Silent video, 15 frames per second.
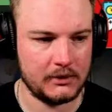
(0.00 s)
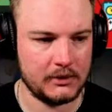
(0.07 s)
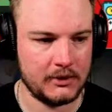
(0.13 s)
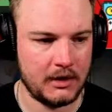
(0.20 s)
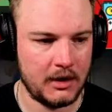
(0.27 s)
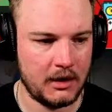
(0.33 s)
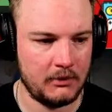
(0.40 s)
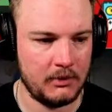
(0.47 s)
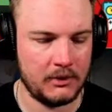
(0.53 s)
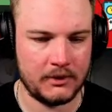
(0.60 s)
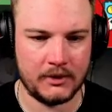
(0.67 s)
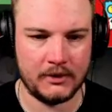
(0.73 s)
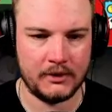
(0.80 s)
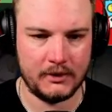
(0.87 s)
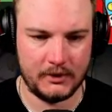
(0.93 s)

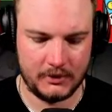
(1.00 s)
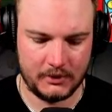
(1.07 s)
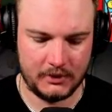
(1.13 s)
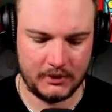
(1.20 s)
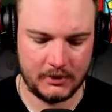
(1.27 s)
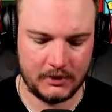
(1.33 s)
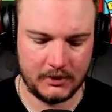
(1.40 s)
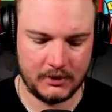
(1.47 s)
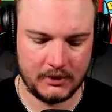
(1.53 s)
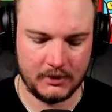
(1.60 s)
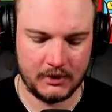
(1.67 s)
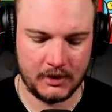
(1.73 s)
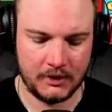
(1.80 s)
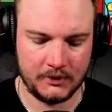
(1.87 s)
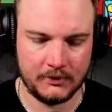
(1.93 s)
Cobbler
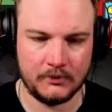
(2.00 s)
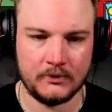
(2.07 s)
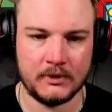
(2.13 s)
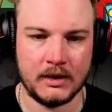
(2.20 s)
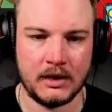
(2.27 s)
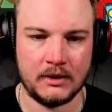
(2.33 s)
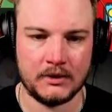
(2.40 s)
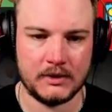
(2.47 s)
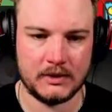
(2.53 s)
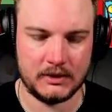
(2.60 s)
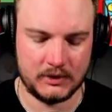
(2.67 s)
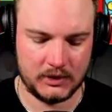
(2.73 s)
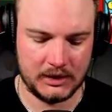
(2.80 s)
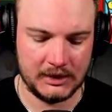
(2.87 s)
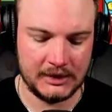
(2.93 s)
on without
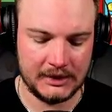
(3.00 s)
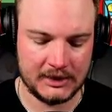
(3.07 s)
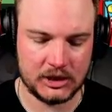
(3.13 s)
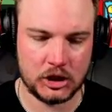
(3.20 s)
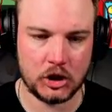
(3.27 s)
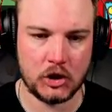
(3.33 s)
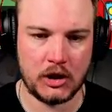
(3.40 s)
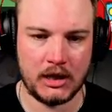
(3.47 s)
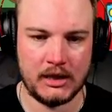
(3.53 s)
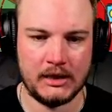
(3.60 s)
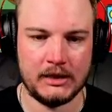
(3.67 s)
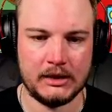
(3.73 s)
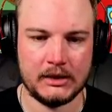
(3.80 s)
at least trying.